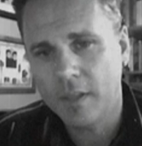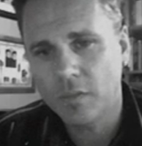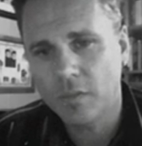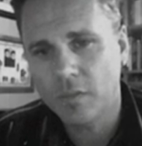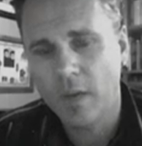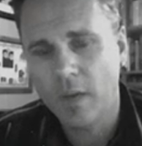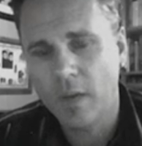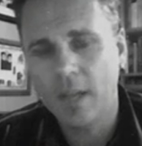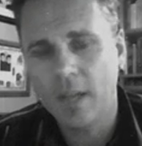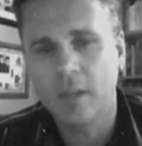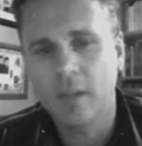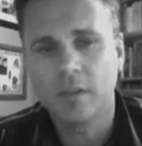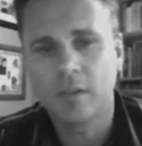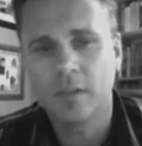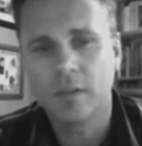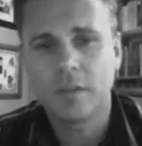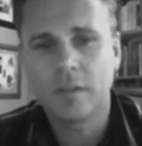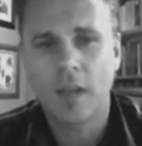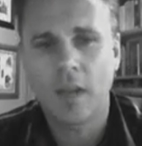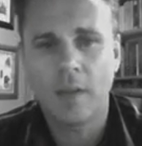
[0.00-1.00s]
ready, and
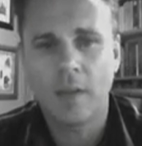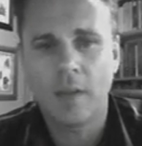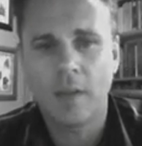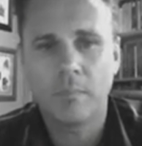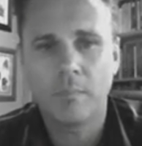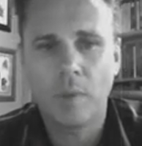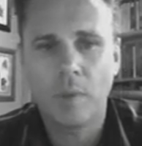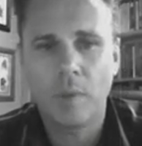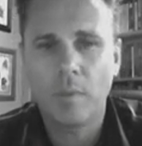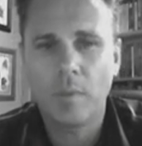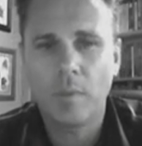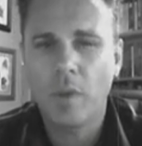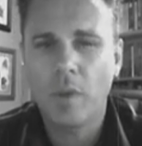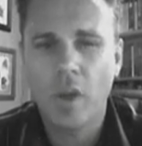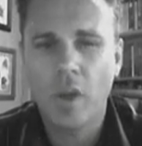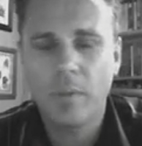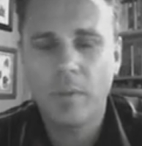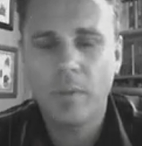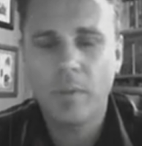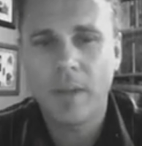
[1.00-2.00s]
probably won't
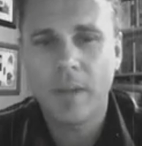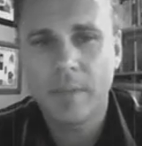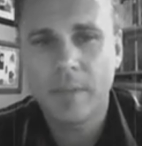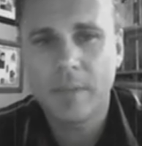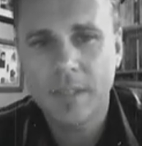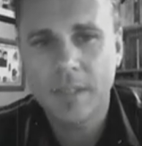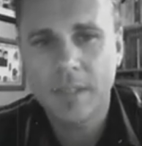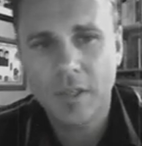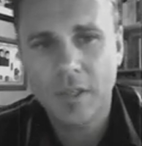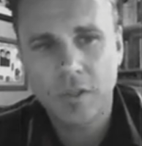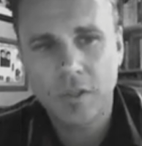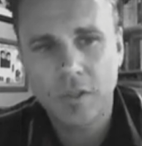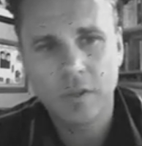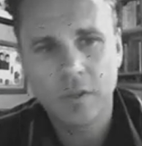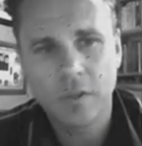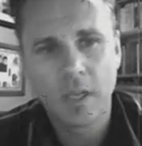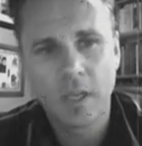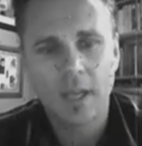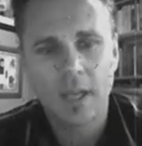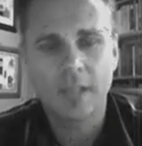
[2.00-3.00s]
open up the session
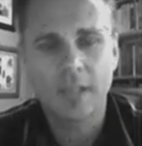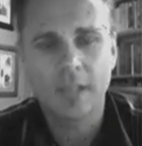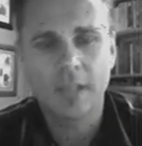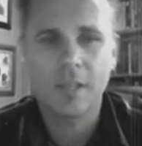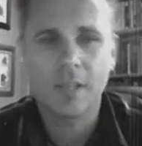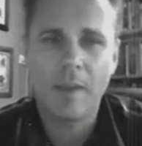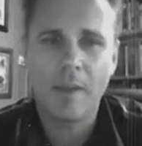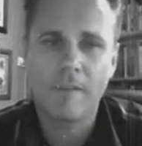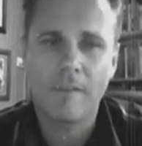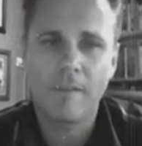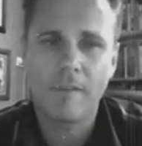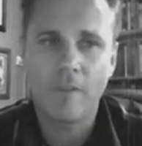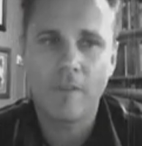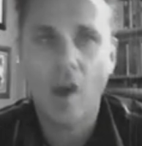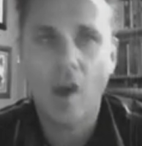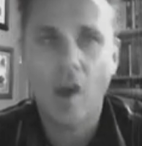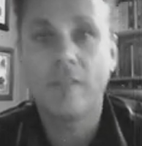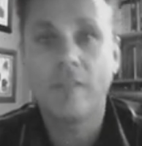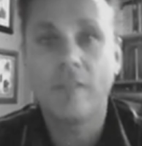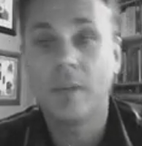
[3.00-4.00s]
until about
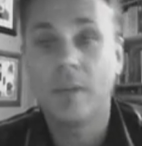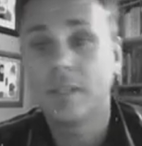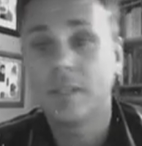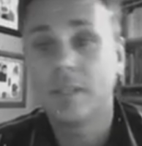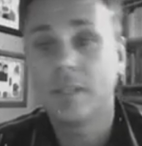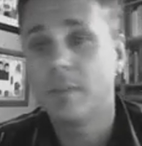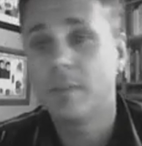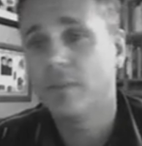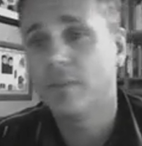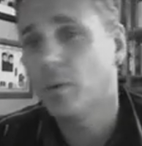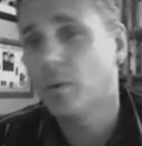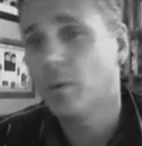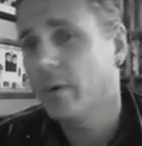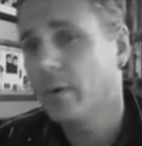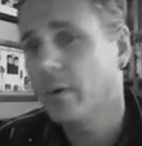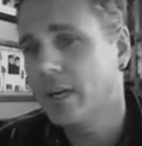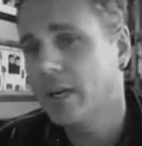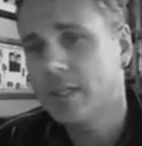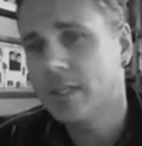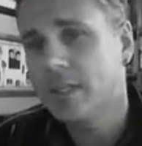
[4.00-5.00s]
5 minutes before we're
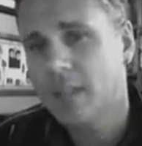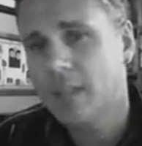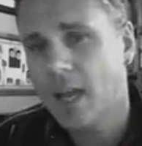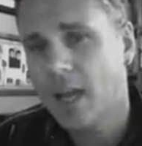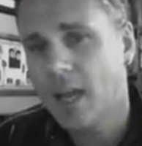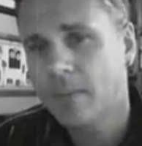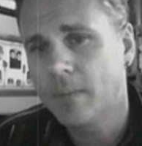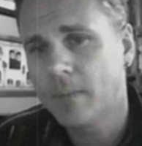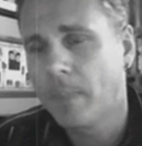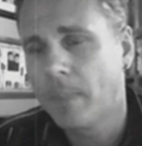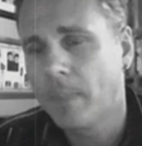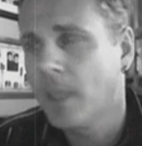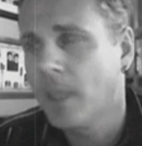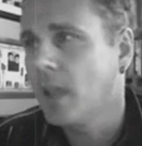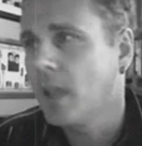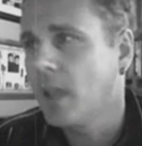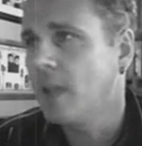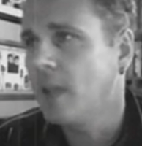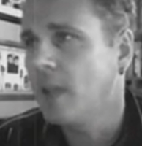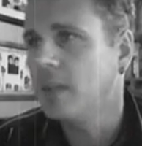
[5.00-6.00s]
ready to start,
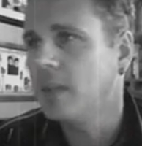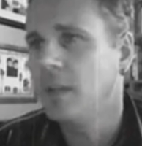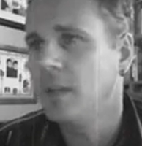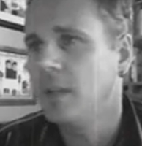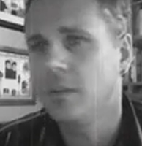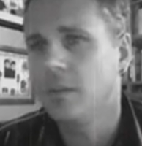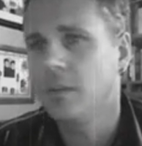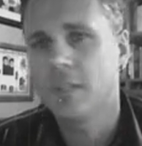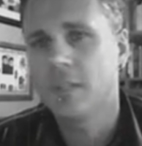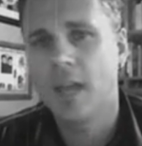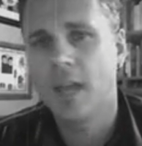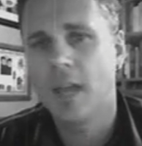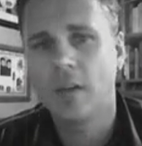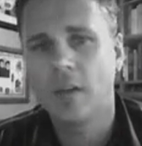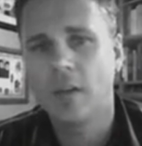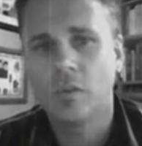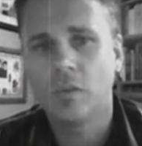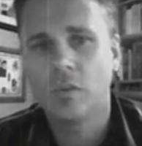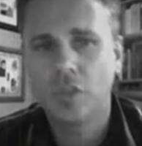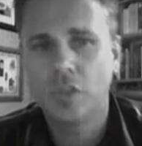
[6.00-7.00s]
and then he'll start,
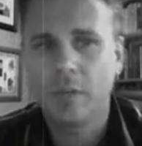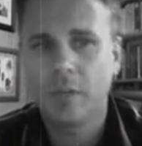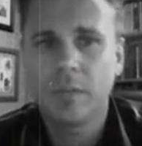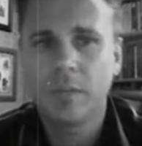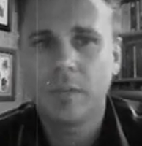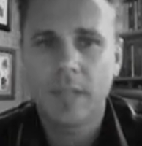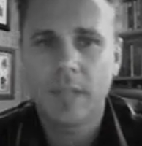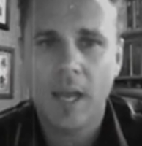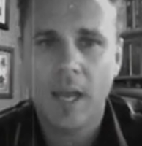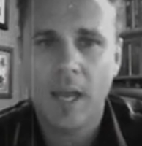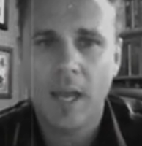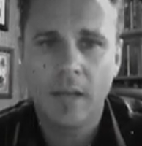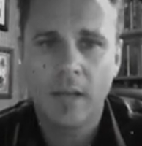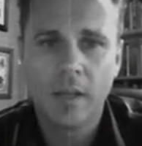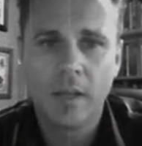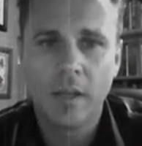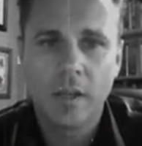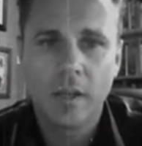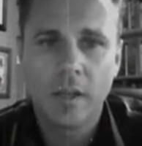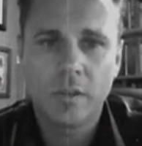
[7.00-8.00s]
or she will start,
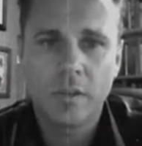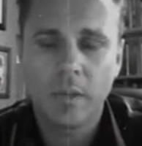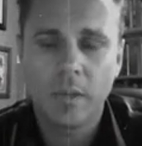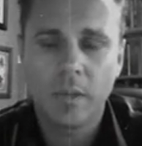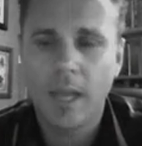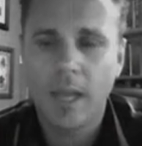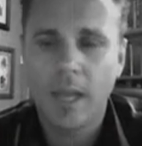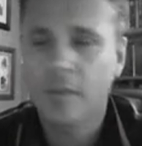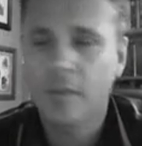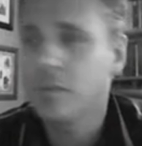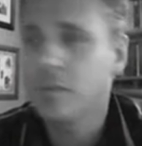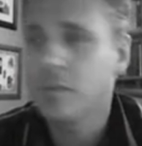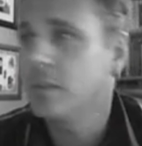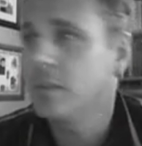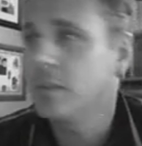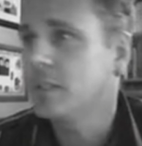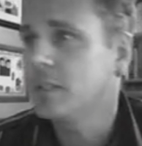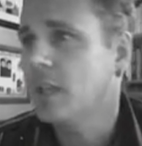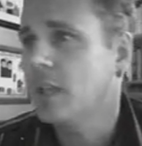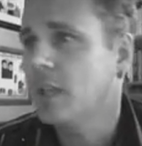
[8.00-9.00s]
to allow
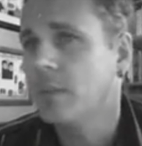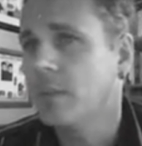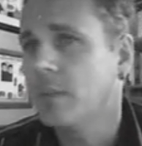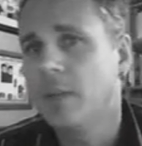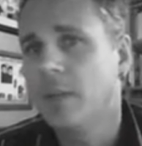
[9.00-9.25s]
students to come in.